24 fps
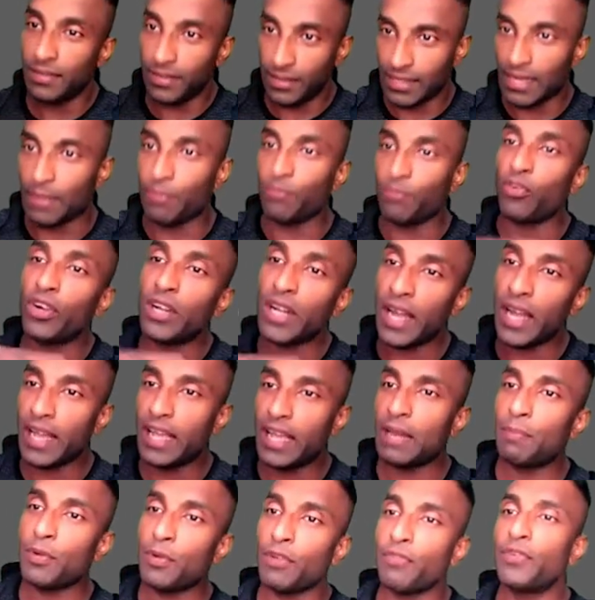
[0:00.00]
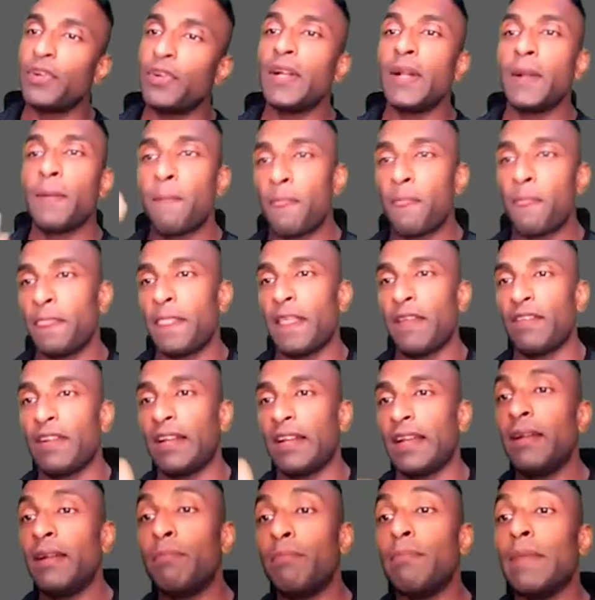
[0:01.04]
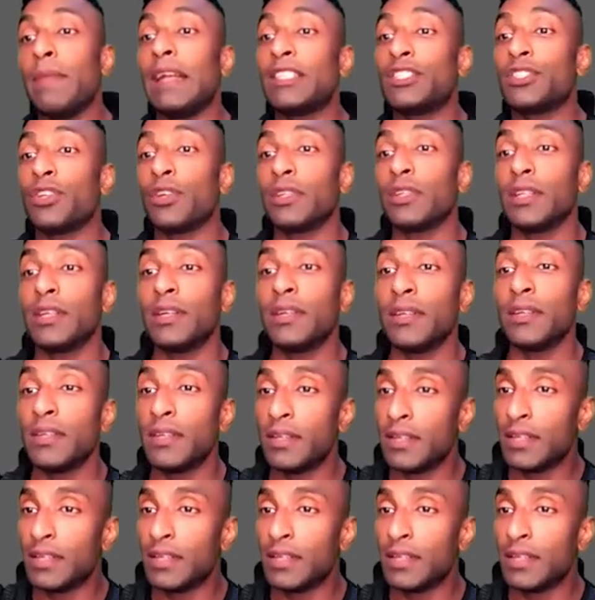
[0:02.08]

somewhat higher profit they will get based on the